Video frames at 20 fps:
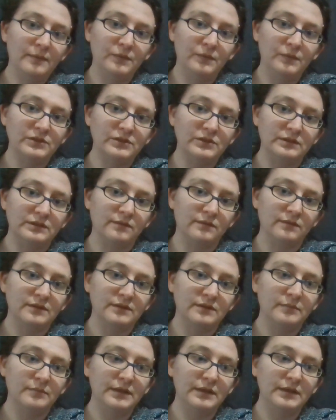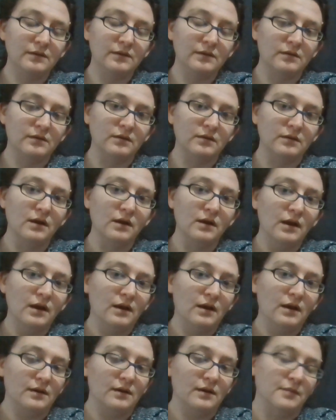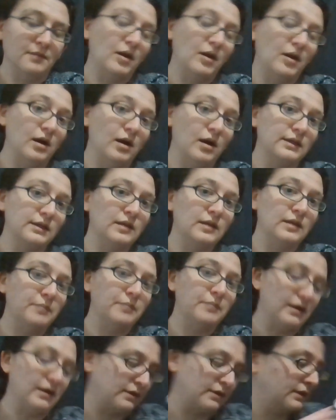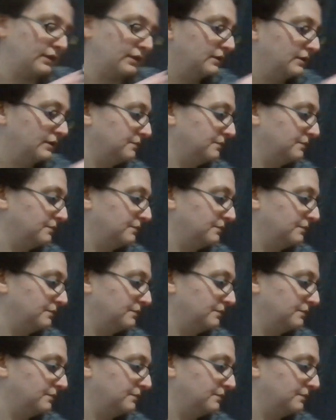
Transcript: which is going to be our hockey puck.